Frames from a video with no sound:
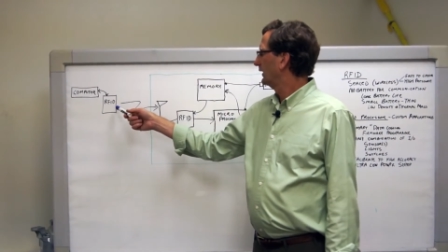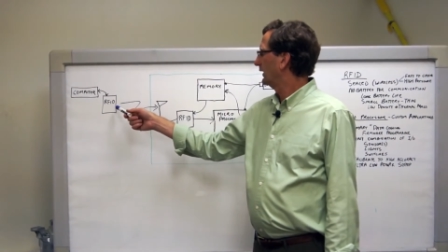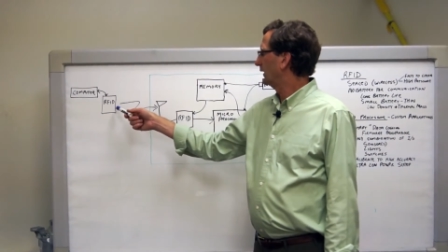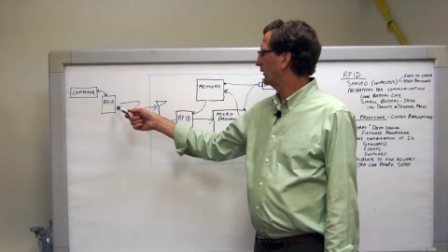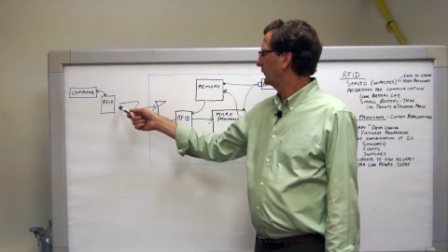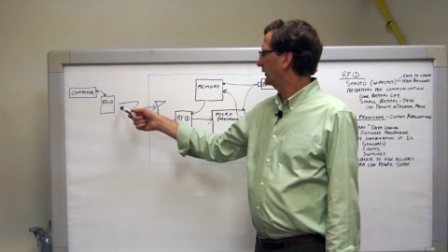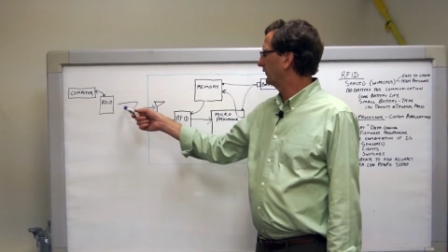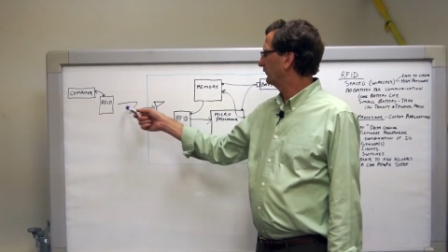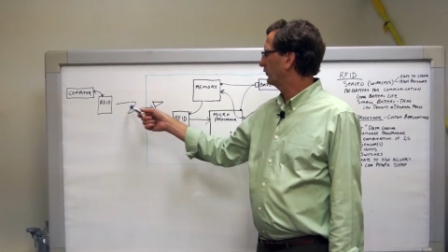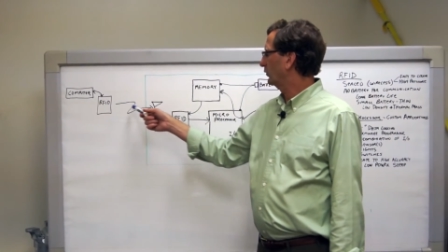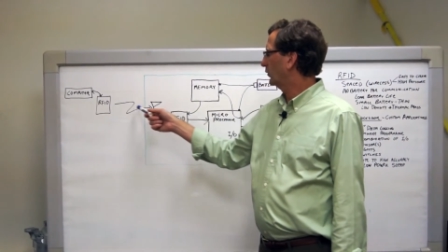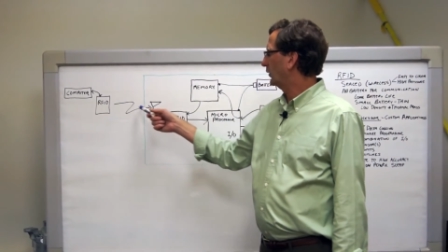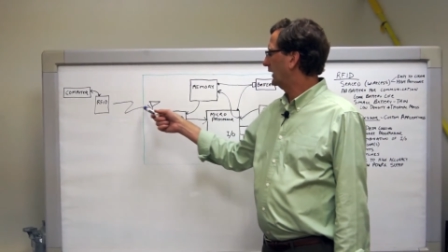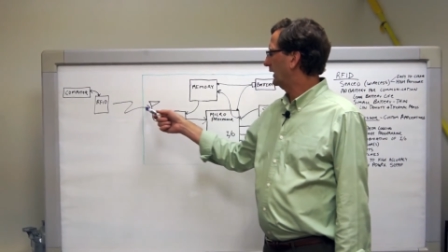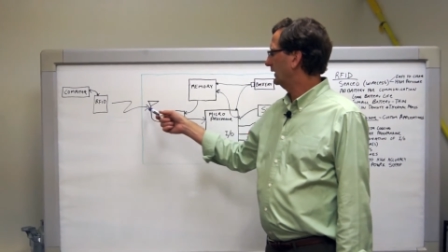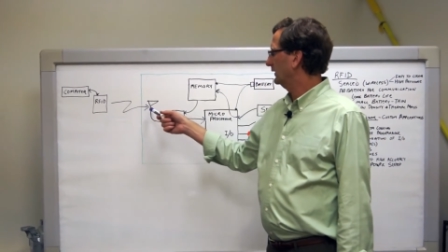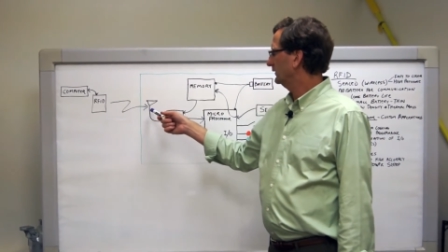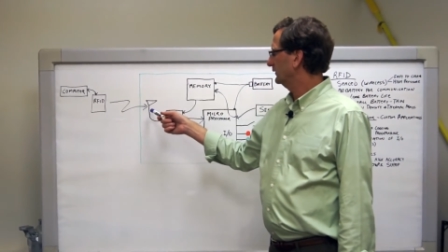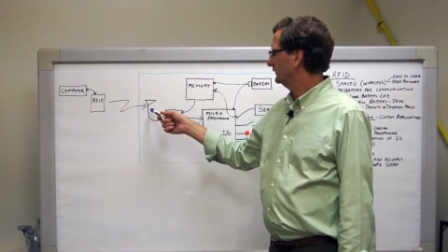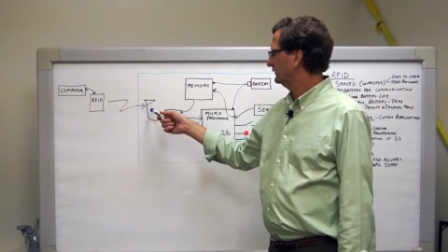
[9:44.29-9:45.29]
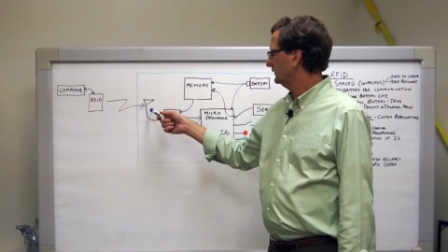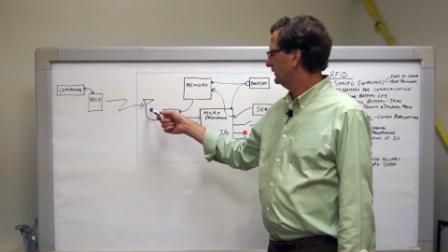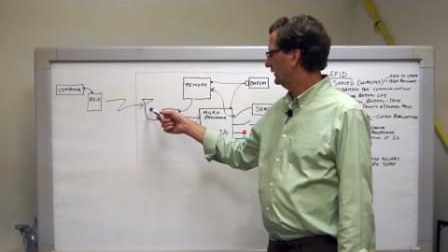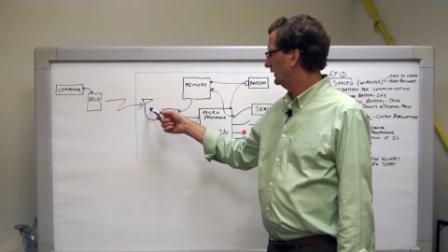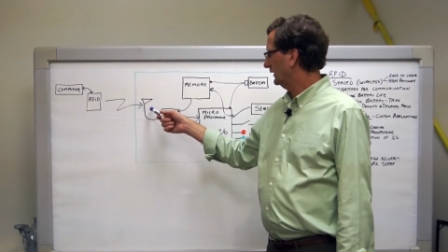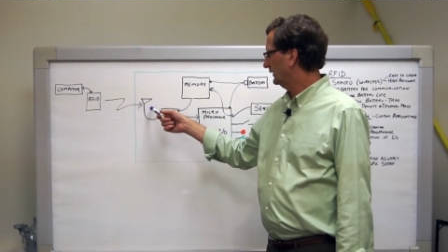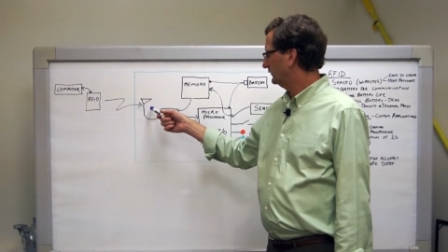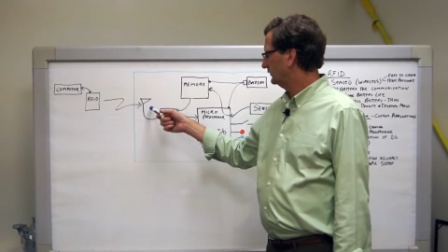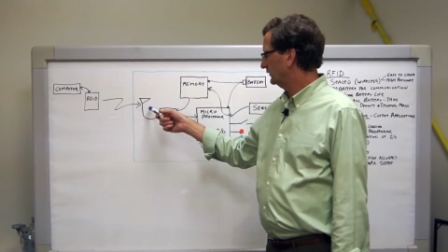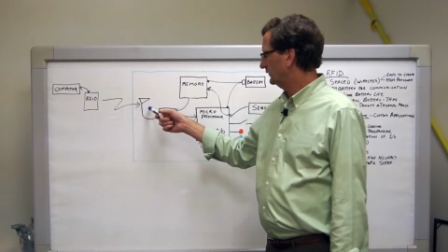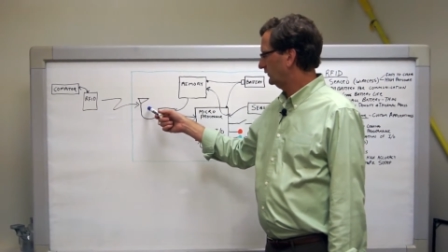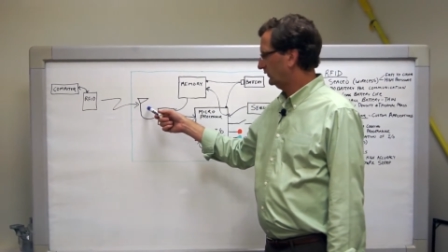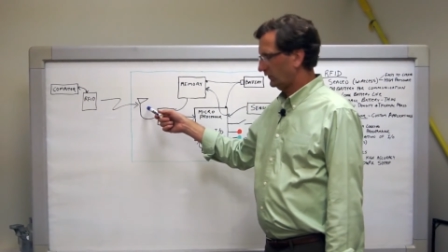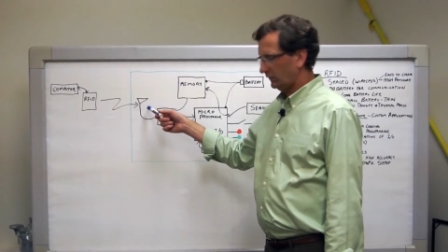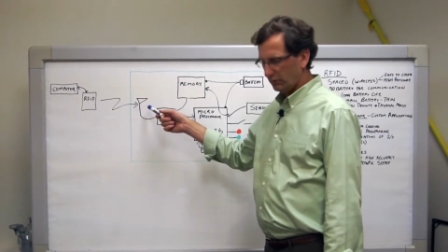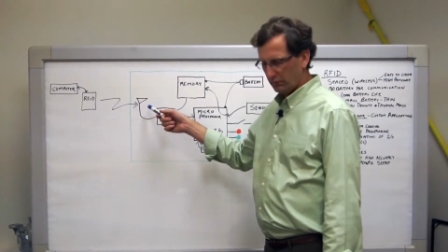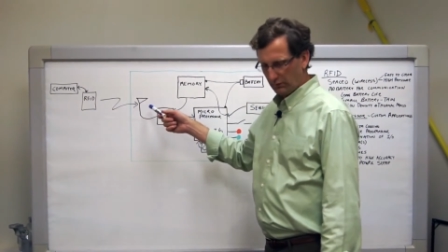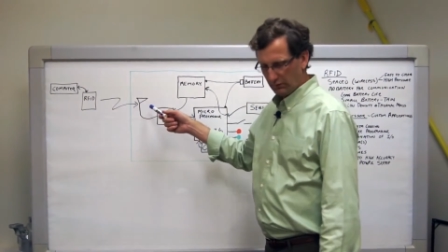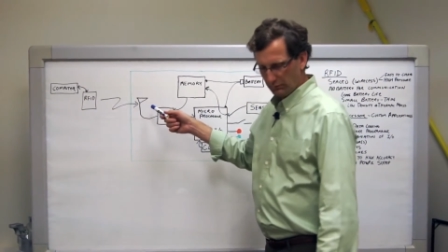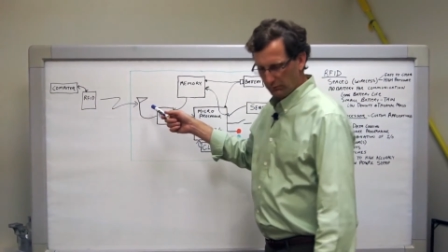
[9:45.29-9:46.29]
and we have a wireless connection to
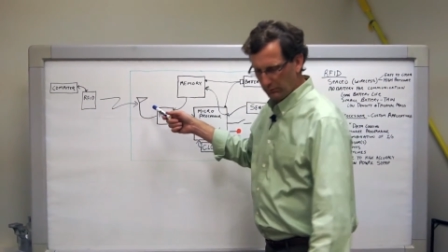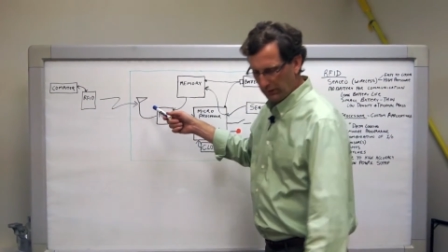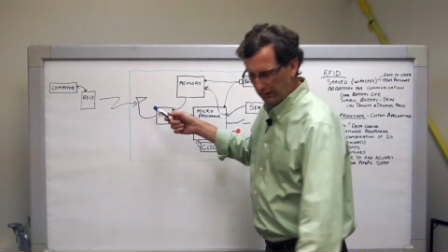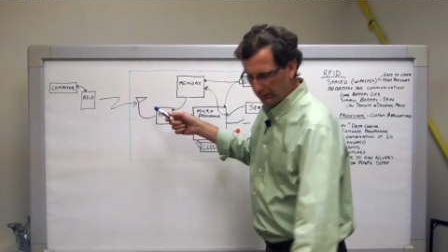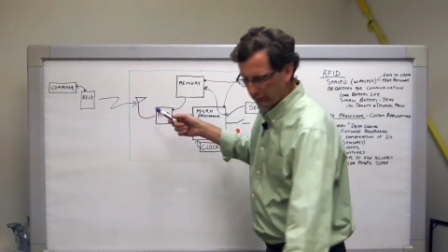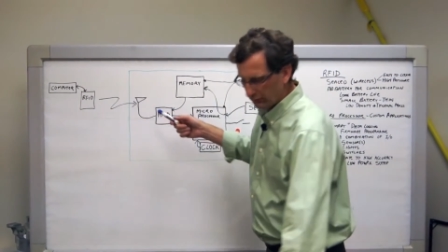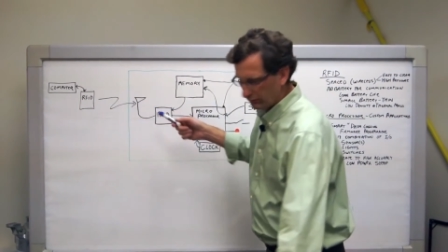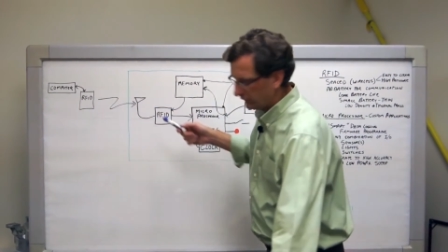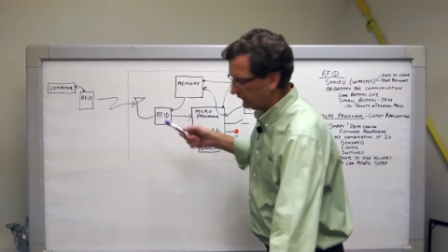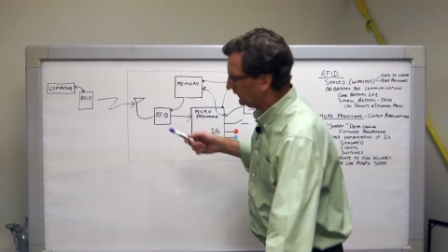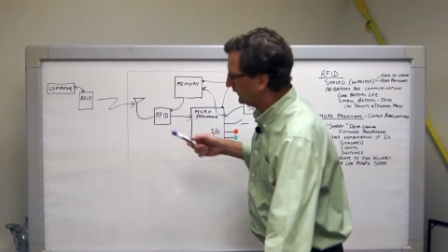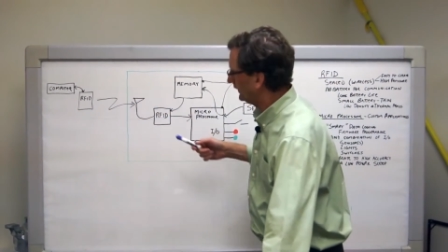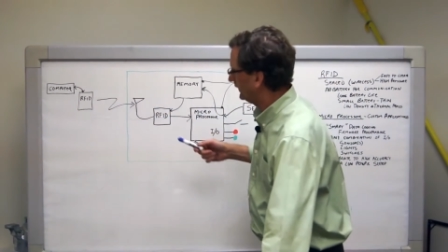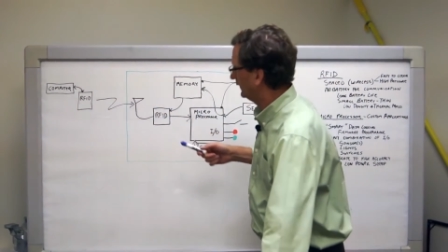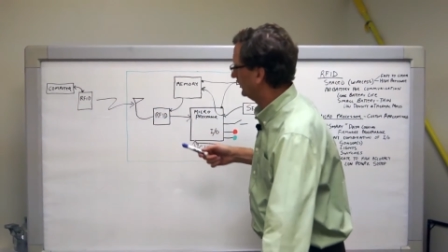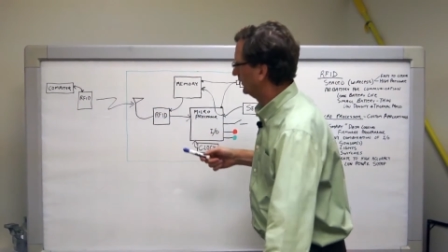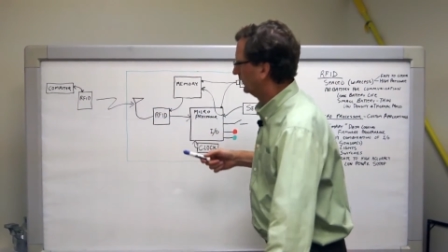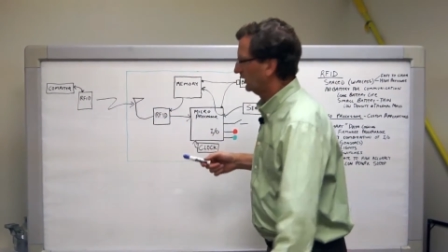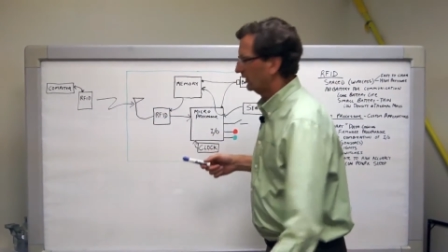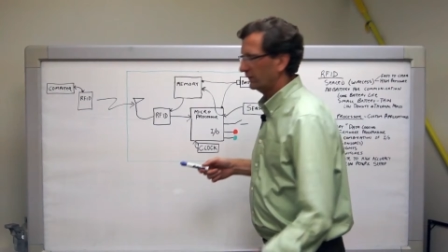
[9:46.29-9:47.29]
the Micro-T.